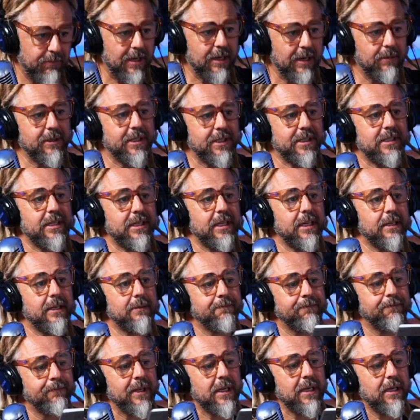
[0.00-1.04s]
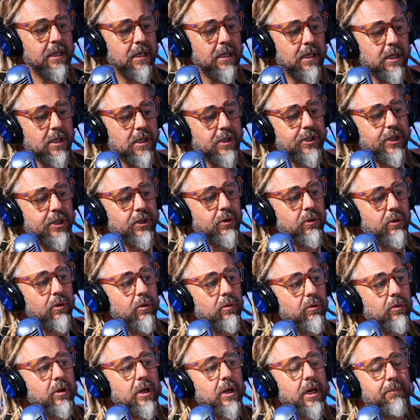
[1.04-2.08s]
be able to see it. So
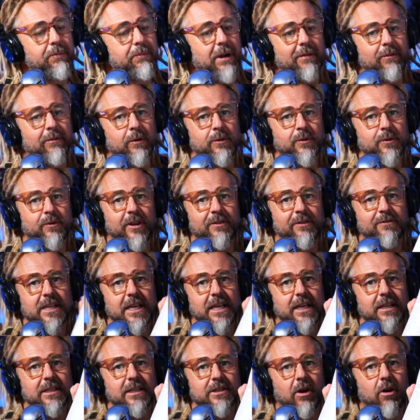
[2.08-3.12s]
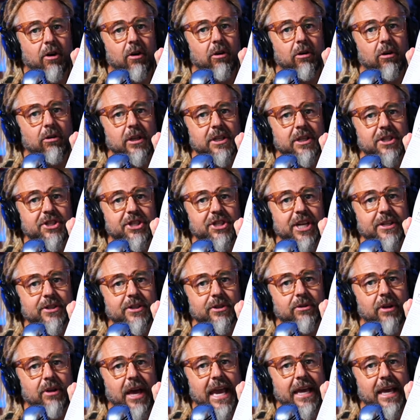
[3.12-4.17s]
Proverbs 15 is all a
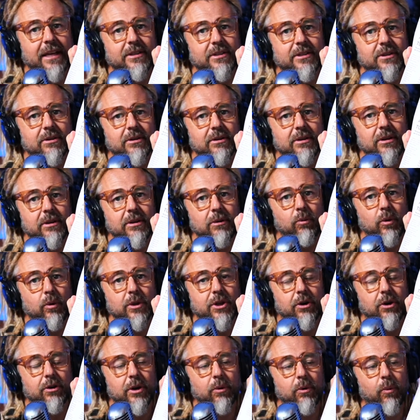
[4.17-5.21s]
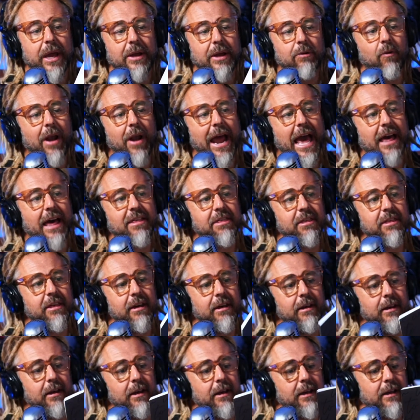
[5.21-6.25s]
gentle answer will turn away wrath.
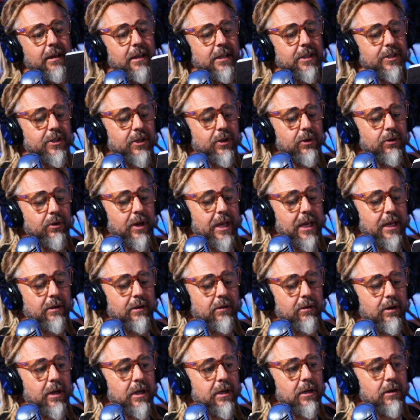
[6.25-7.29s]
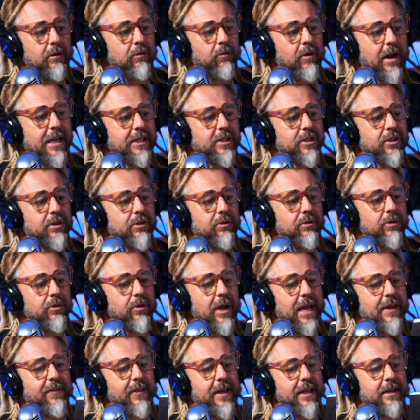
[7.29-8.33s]
So it writes through,
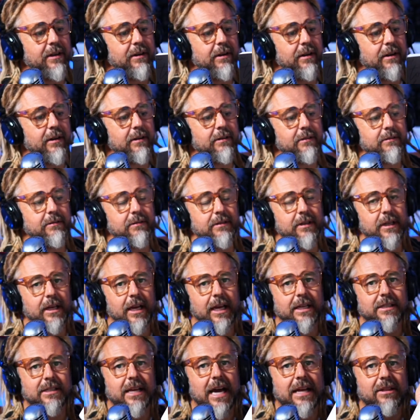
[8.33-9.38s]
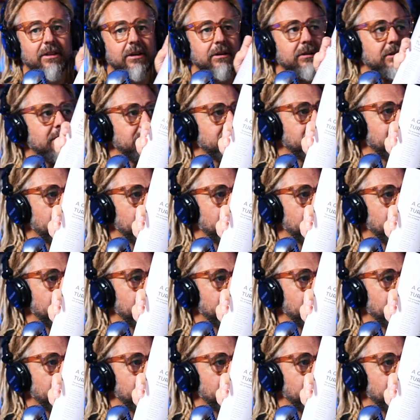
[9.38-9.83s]
and then it's got the